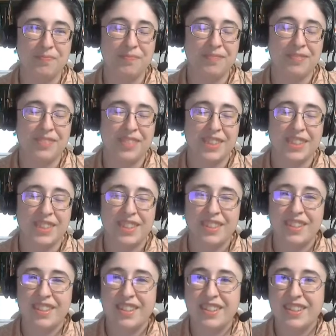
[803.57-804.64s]

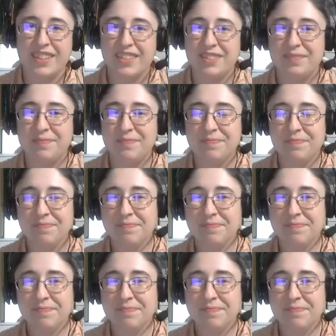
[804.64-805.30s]
(silence)